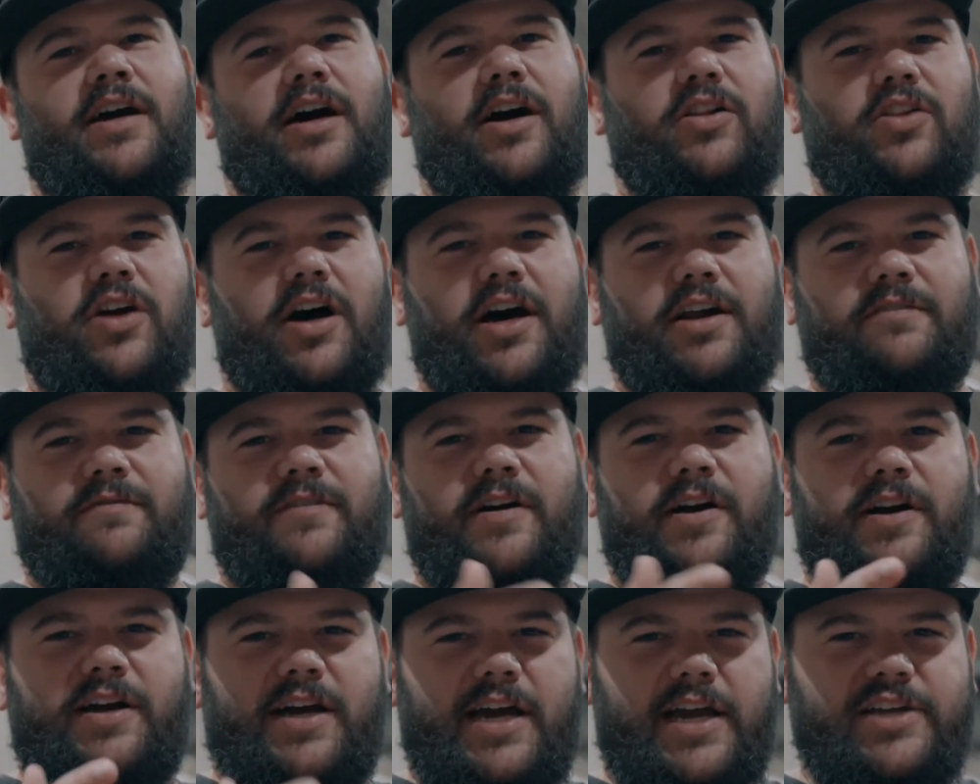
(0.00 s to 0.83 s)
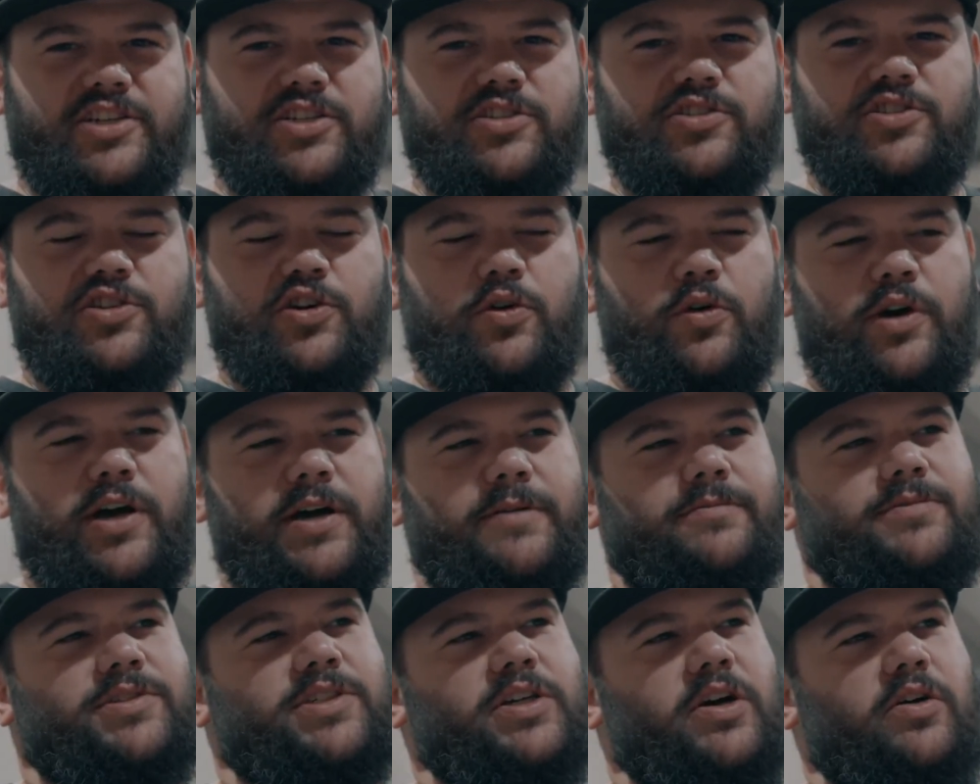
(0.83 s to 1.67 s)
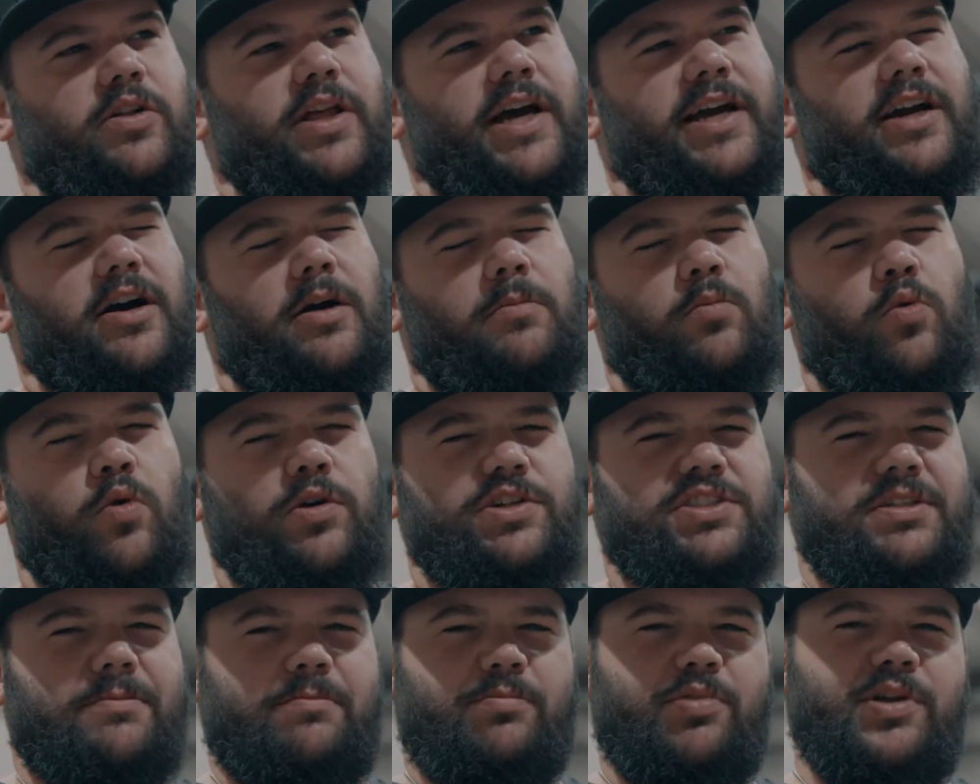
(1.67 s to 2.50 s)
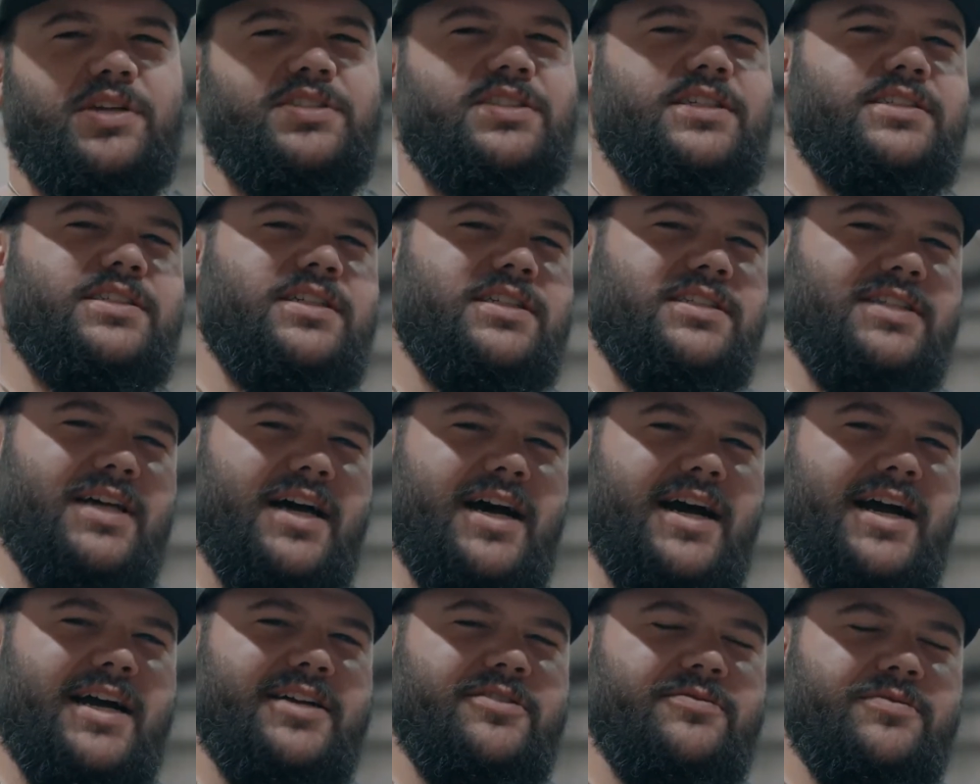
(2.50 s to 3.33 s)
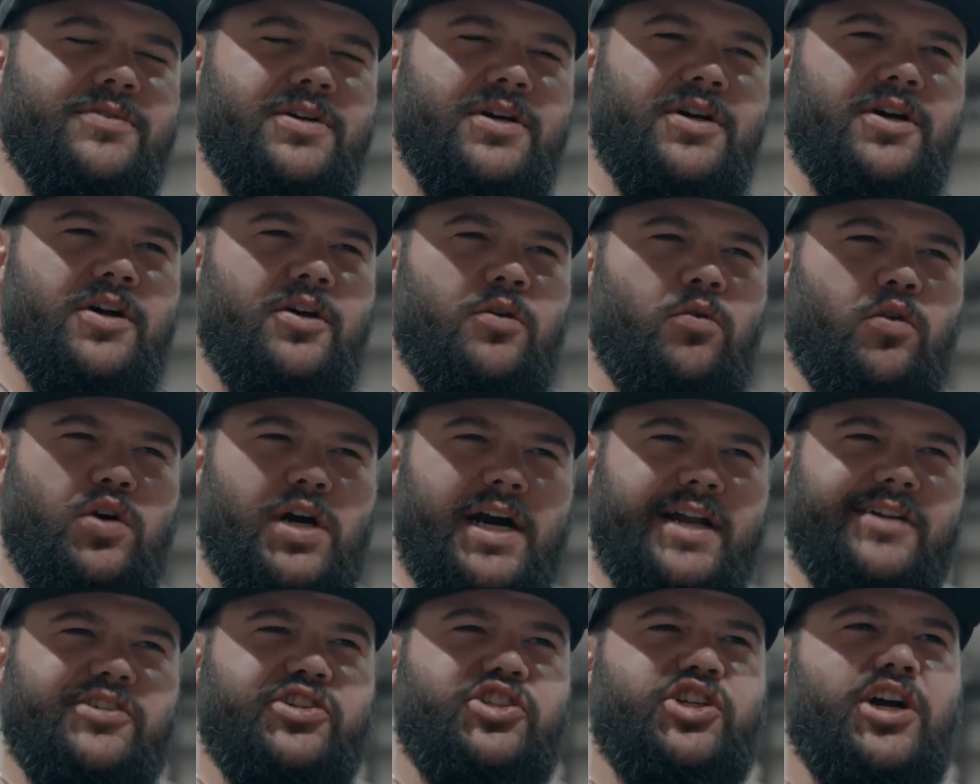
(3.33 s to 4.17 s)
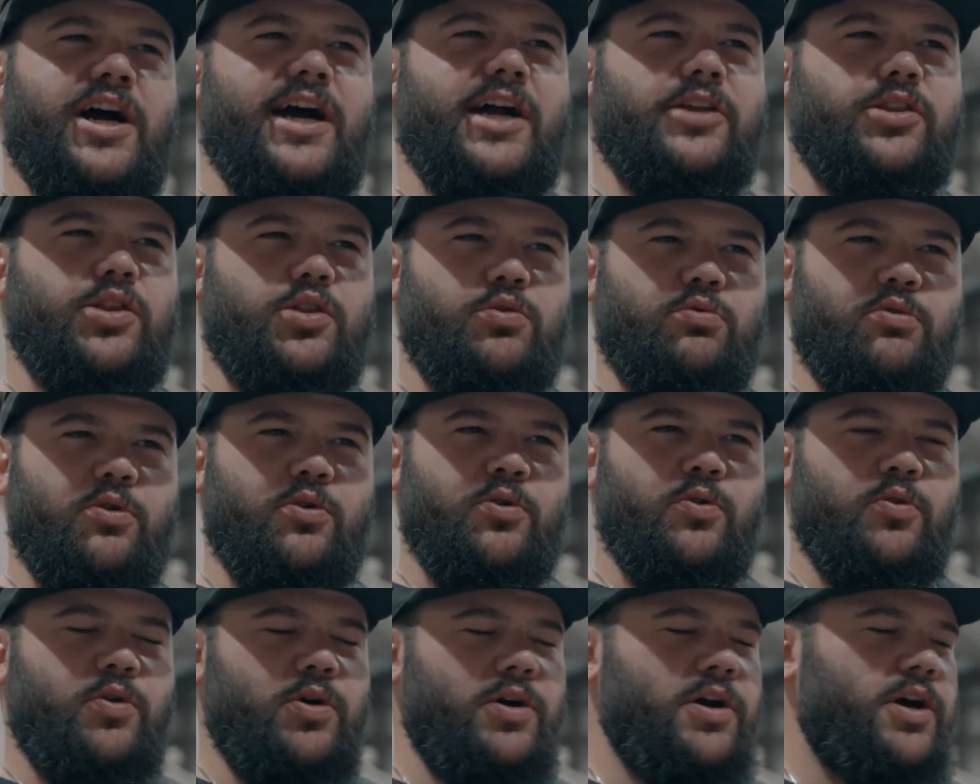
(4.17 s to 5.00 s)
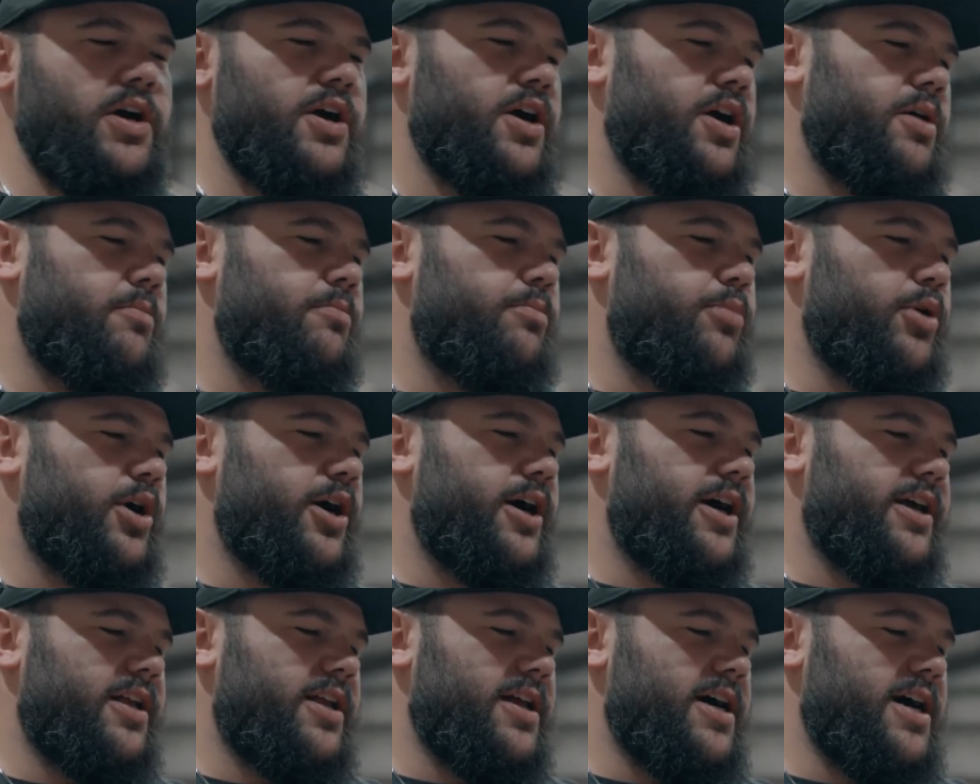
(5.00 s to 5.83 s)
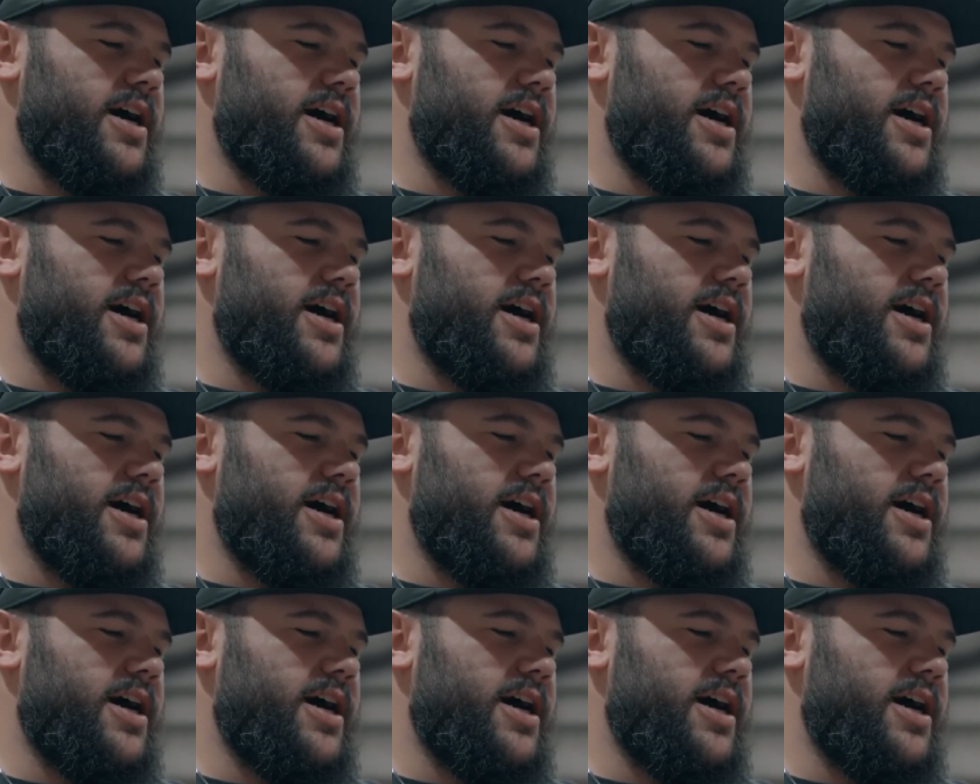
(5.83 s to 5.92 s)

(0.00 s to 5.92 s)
a lot of variation to it, so like our more simplistic design will kind of shine through, but